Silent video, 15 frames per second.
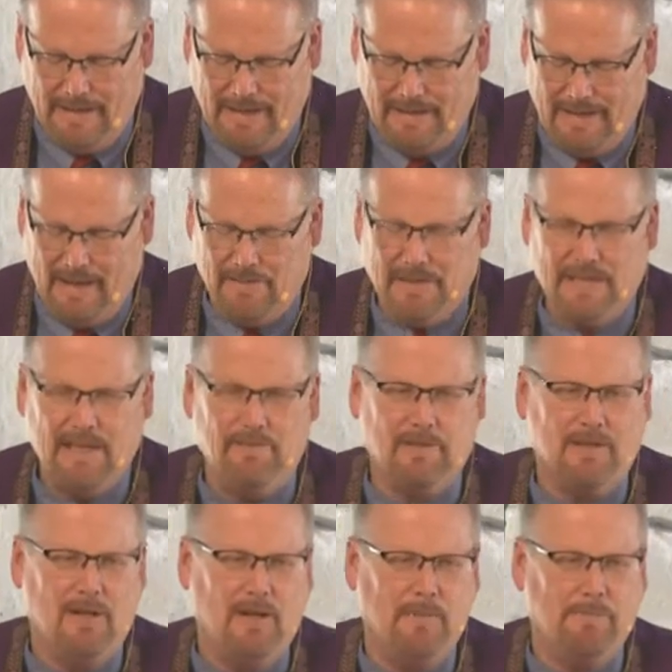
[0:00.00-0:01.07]
Now, the
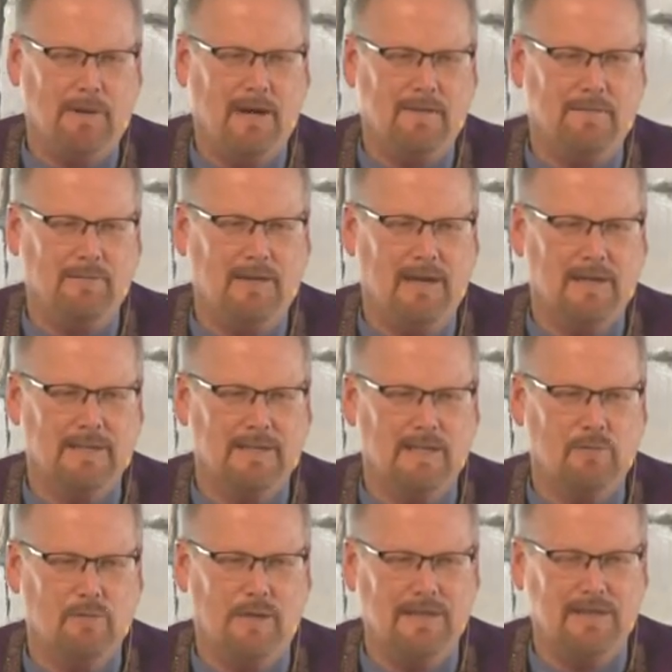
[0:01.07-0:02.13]
difficult part for us
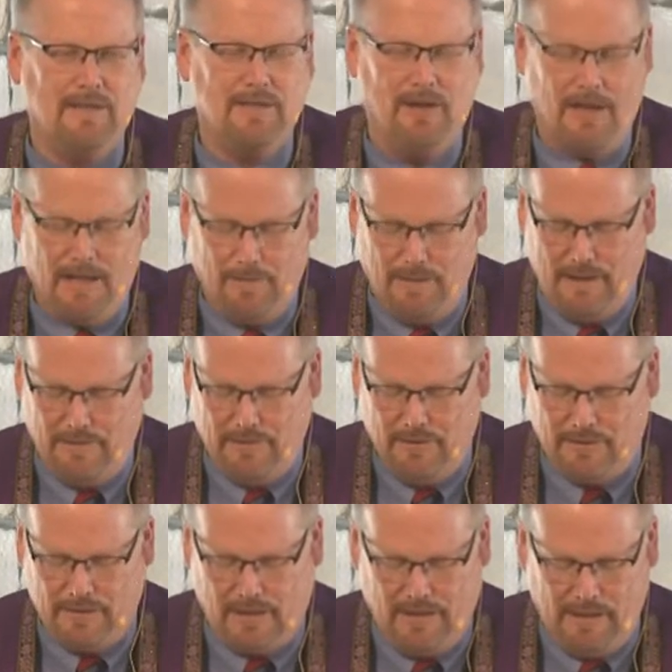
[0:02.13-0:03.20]
is when you talk about
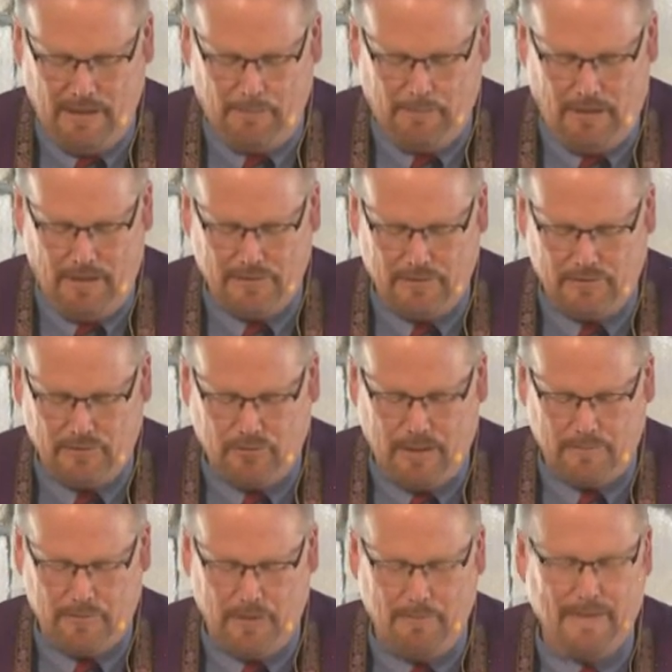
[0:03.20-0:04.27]
those clear parts of
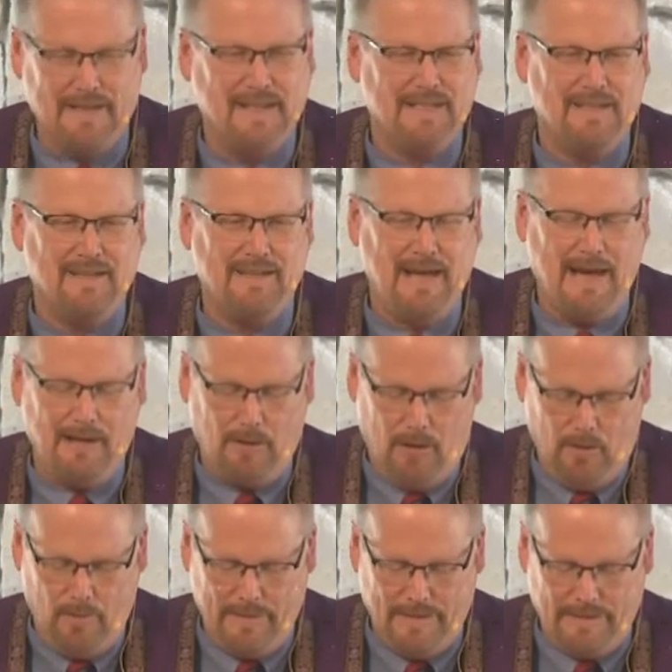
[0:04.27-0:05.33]
Scripture, because they're not
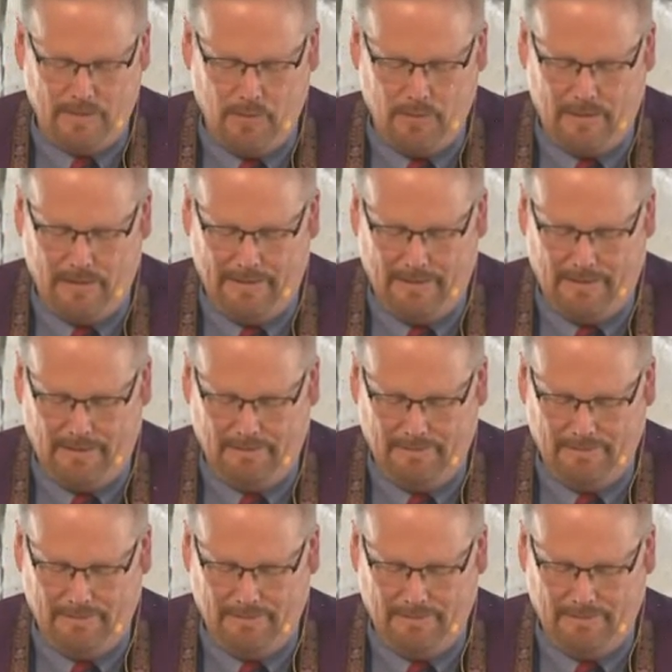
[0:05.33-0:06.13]
always so clear.